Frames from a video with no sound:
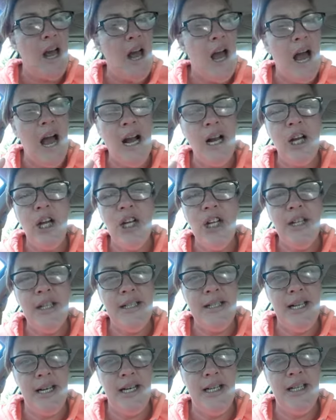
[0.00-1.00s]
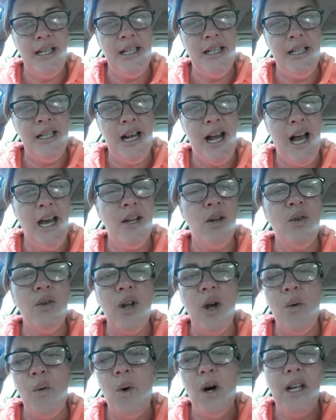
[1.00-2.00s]
I couldn't have done it. I don't
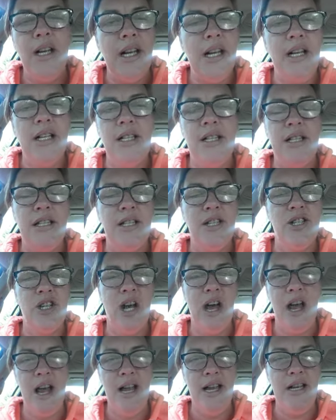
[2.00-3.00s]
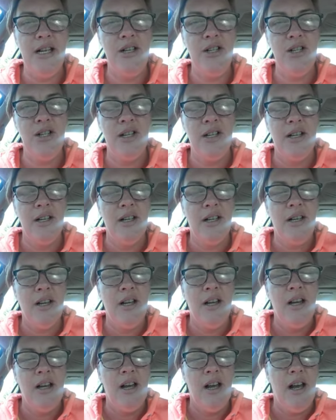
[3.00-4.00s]
know what needs to change.
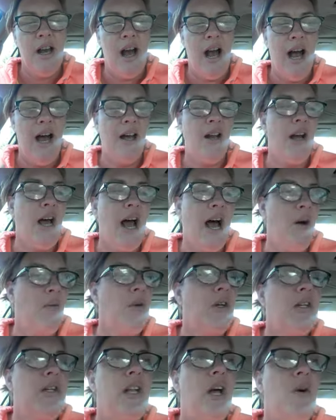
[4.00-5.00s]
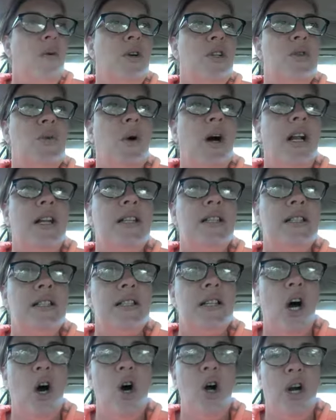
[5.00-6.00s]
I, I wouldn't know which way to
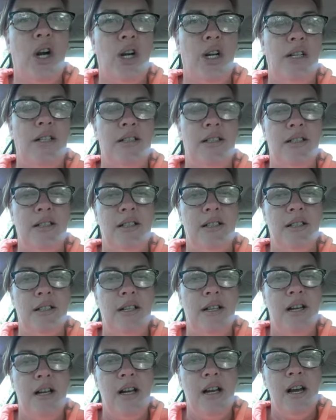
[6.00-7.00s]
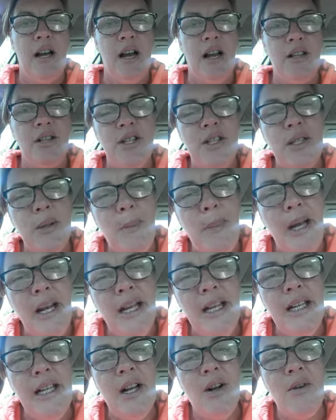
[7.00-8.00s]
start. Just
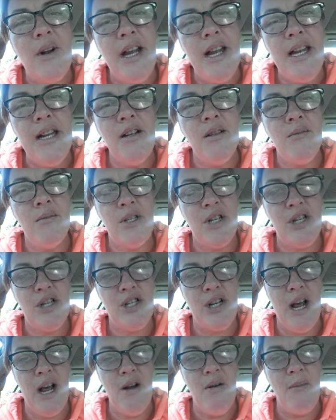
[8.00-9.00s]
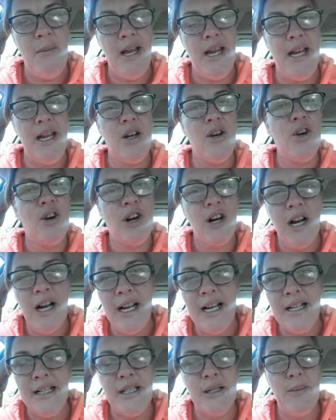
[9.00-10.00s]
depending on Him to show me,
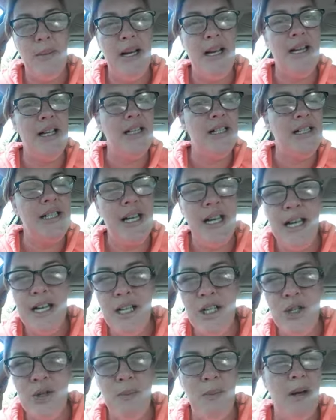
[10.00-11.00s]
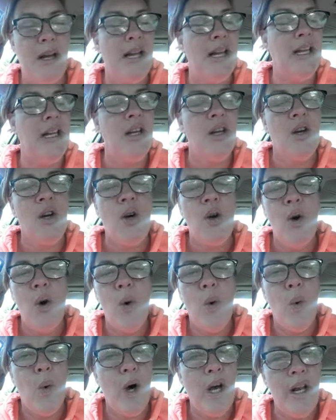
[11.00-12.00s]
correct me, teach me,
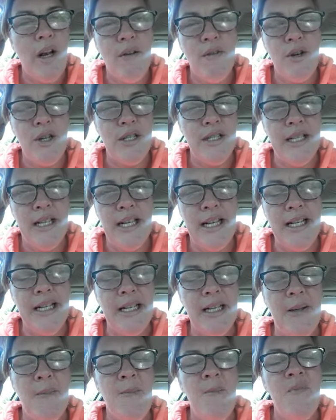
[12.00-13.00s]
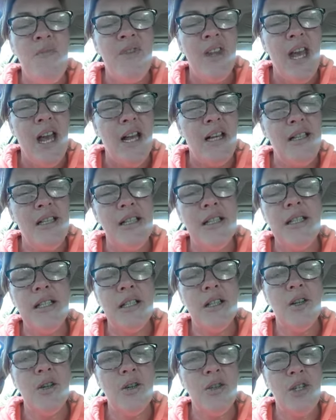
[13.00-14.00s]
whatever is needed. And
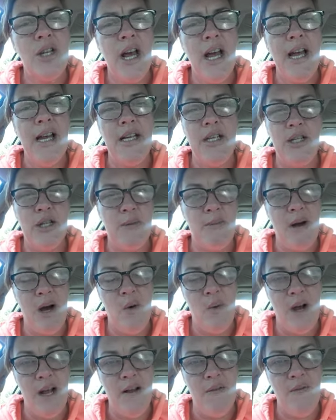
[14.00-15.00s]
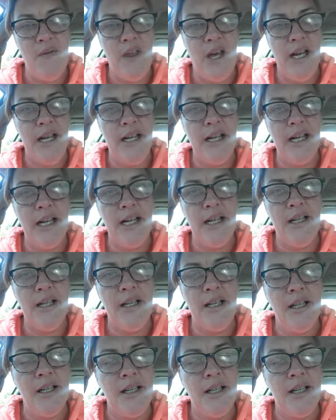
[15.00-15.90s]
this little change in my way of thinking